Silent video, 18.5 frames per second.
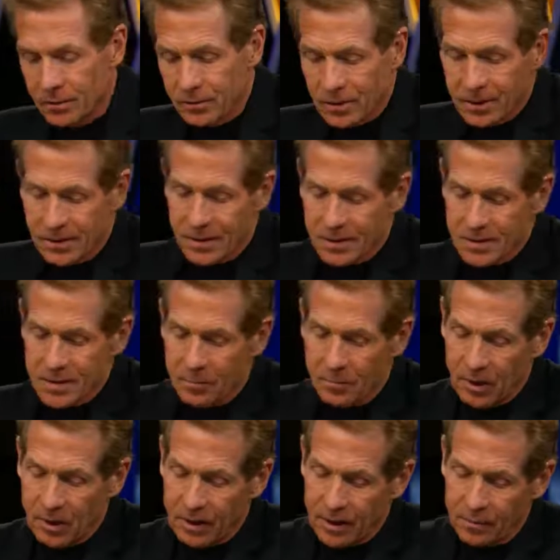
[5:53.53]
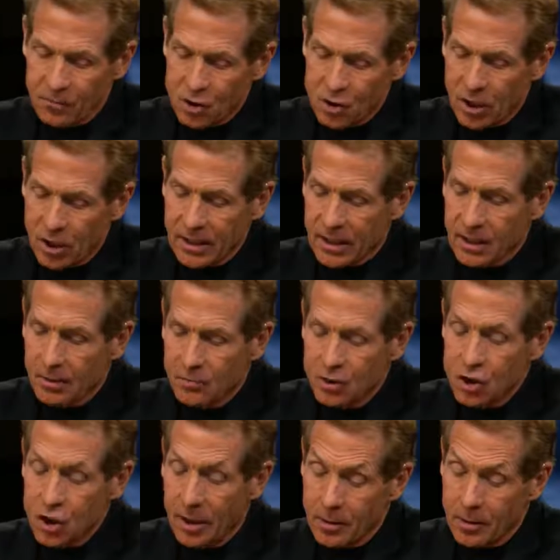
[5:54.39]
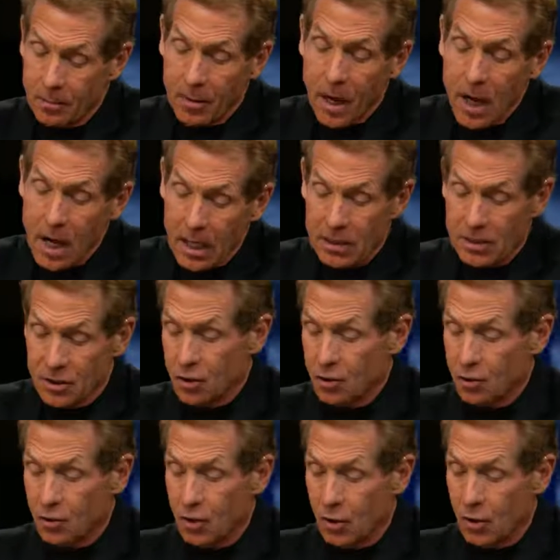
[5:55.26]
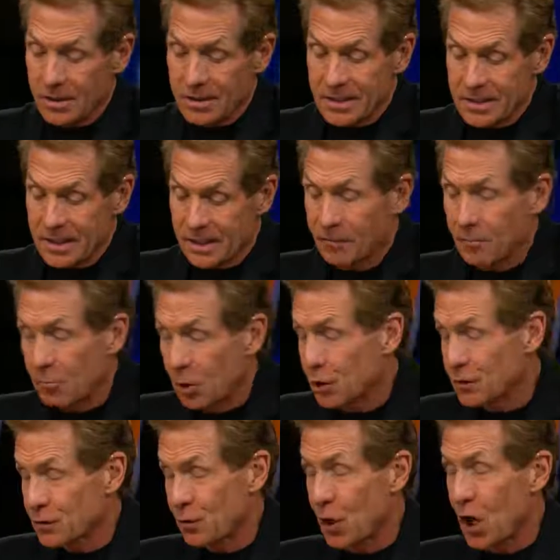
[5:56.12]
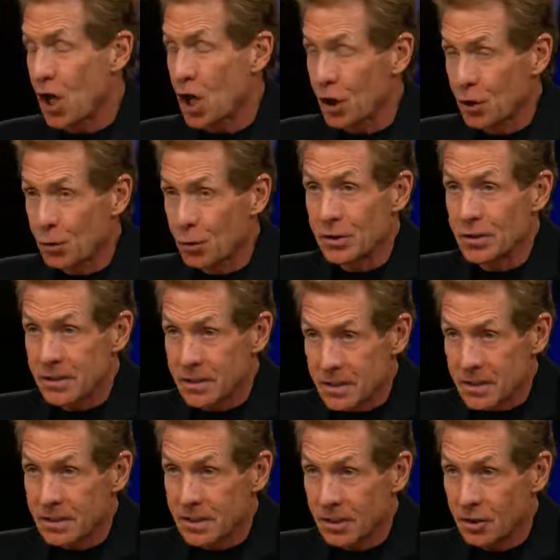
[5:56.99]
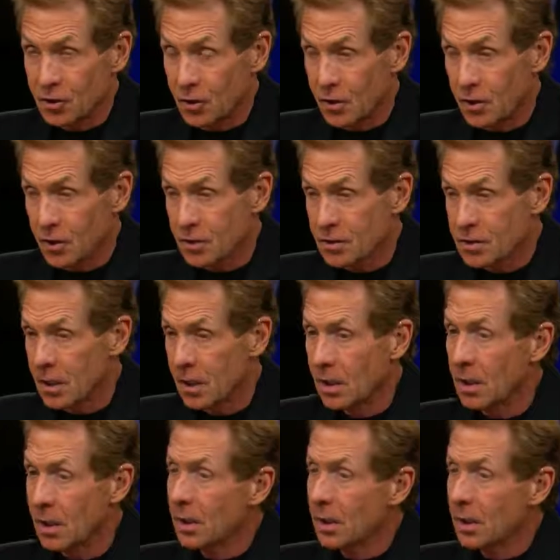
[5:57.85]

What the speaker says: And then somebody named Jacob Hollister caught 7 balls for 116 yards.